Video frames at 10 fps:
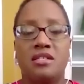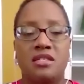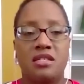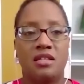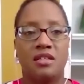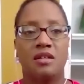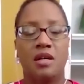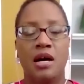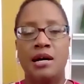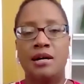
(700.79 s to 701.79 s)
But in
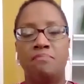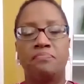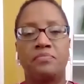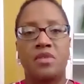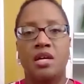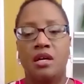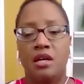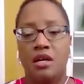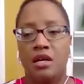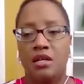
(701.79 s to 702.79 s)
essence,
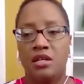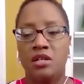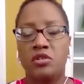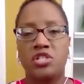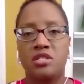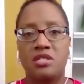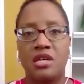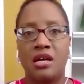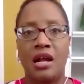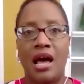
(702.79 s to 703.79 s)
she
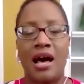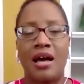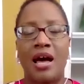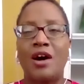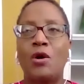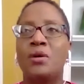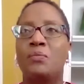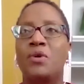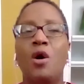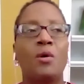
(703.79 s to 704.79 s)
said,
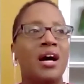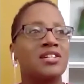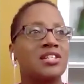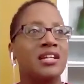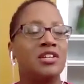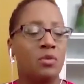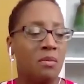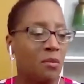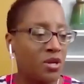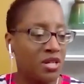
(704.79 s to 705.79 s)
oh gosh, I need to
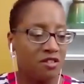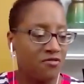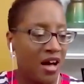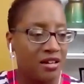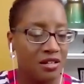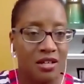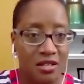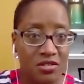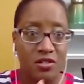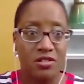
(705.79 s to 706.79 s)
remember. We need to find it.
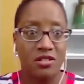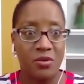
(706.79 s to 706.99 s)
Seriously.